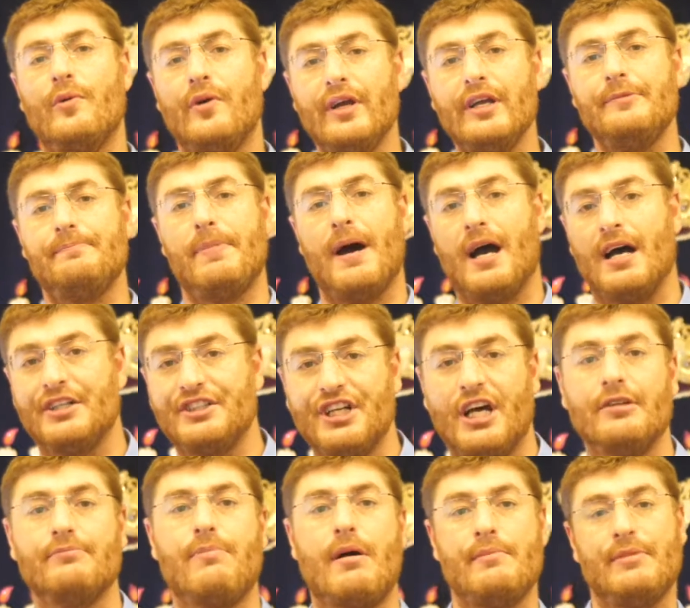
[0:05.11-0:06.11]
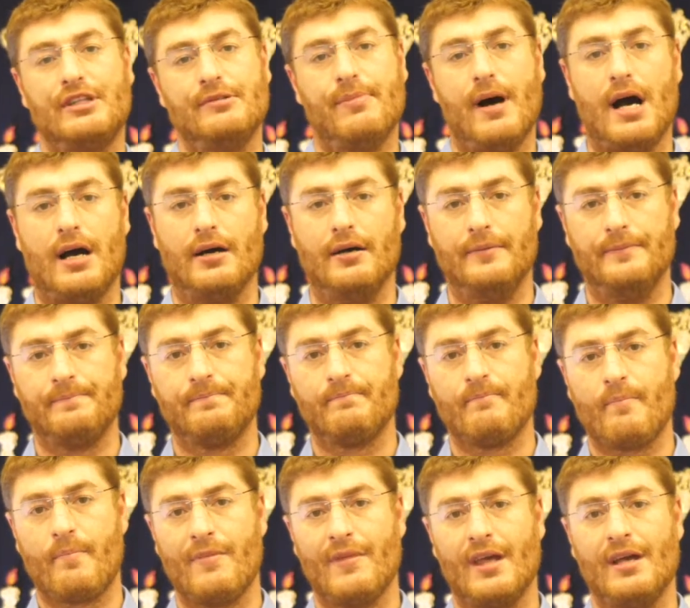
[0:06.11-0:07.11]
read Parashat Bamidbar.
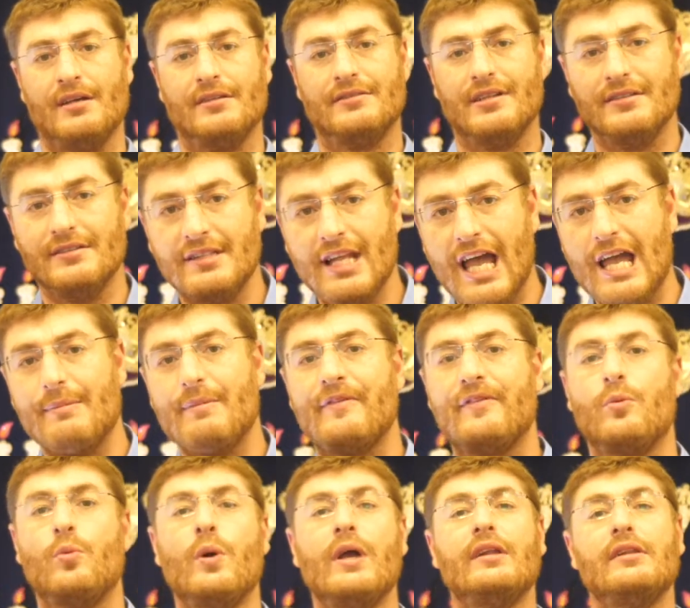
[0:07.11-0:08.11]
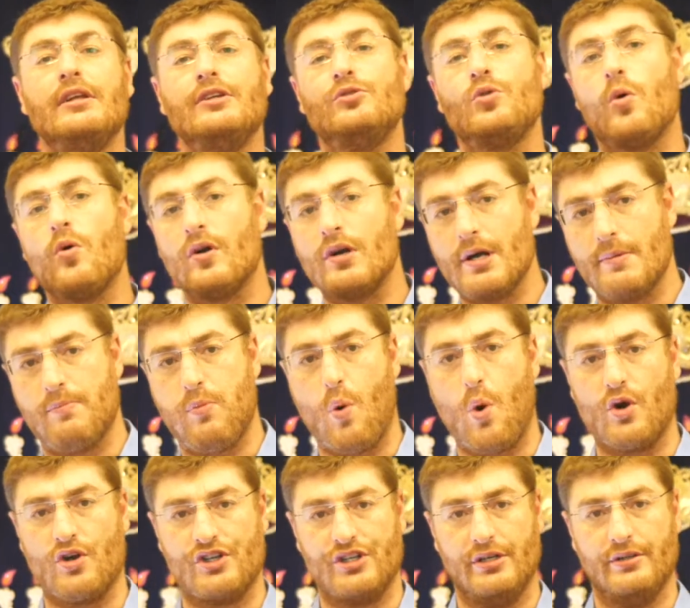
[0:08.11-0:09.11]
The name of the weekly Torah
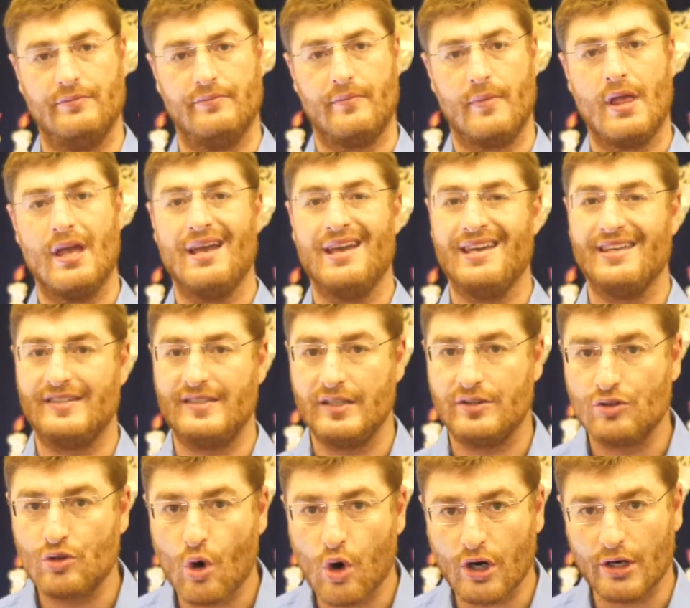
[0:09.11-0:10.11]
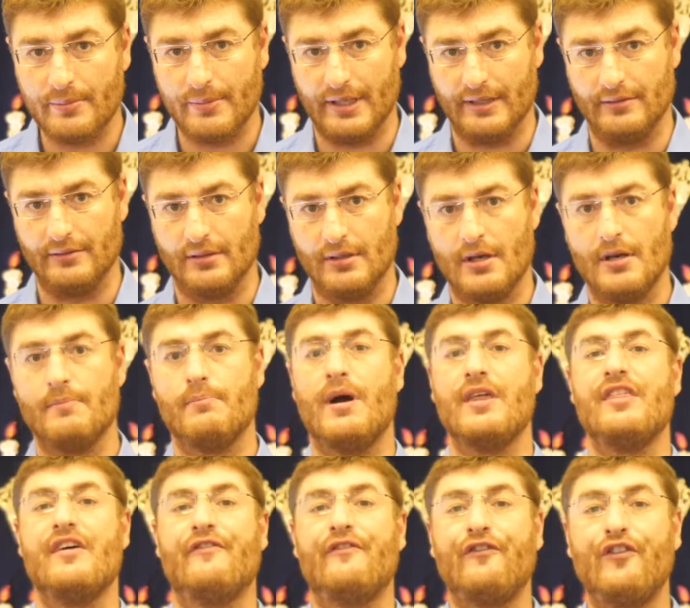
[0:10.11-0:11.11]
portion is determined by
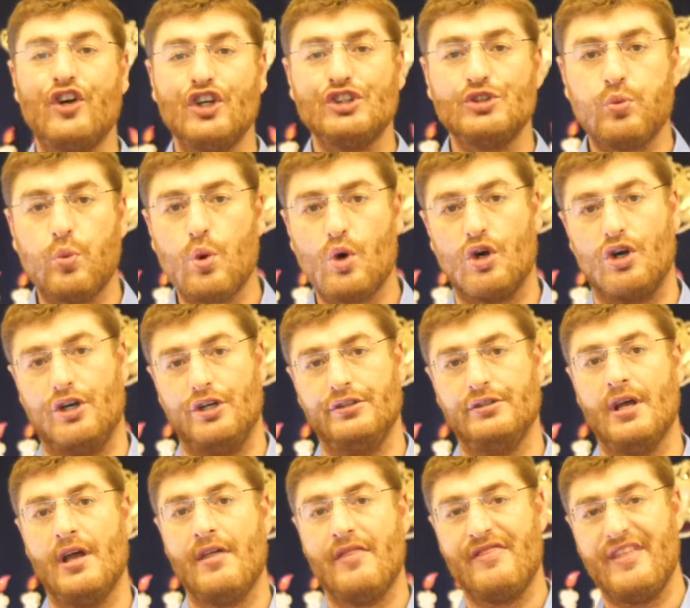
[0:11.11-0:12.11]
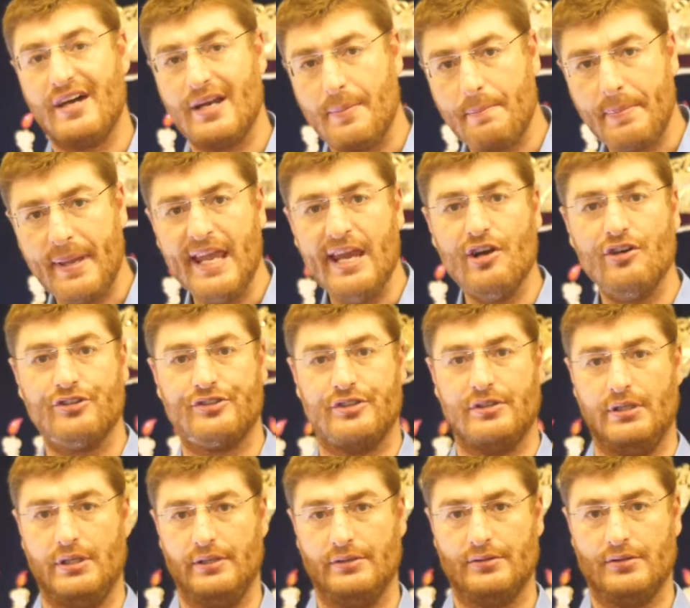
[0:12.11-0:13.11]
the first word that appears
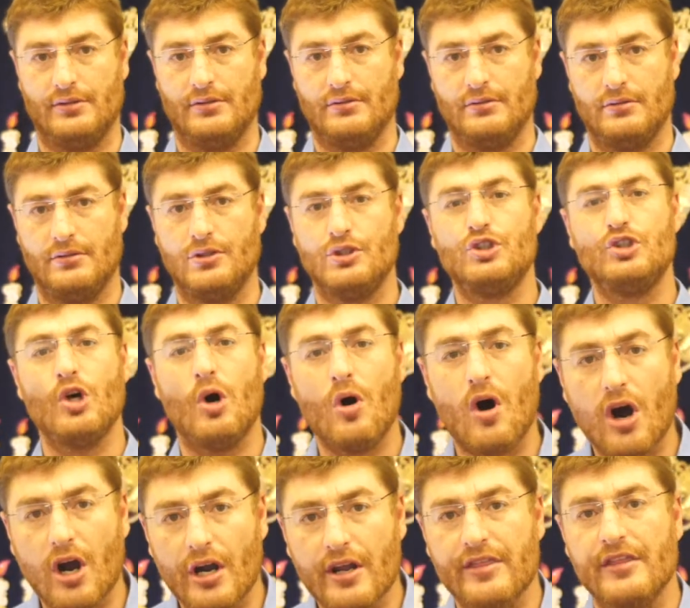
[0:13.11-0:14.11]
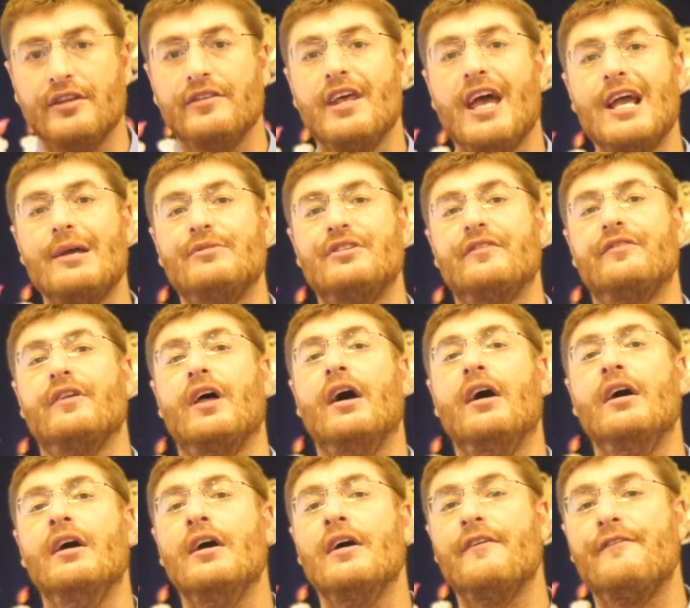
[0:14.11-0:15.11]
in it. So are the names of the
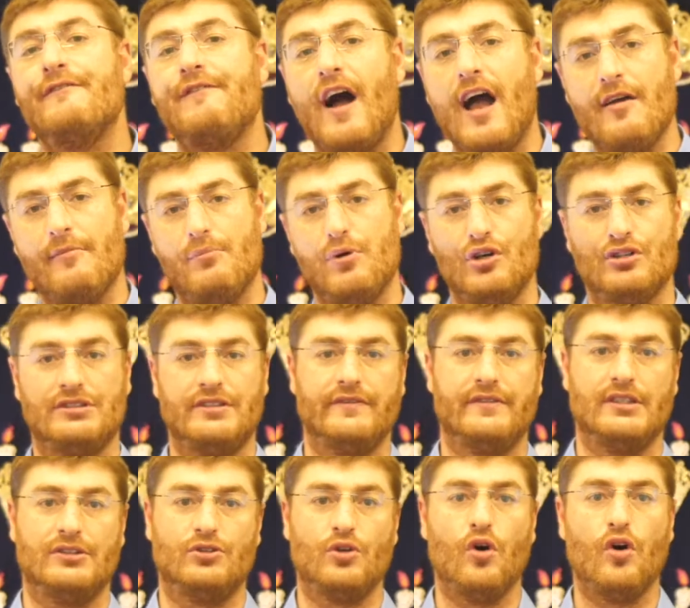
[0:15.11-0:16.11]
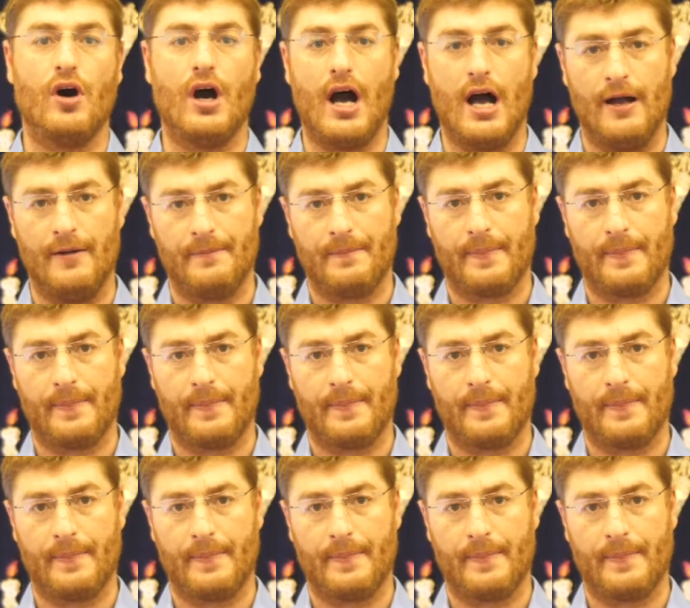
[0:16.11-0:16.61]
5 books of the Torah.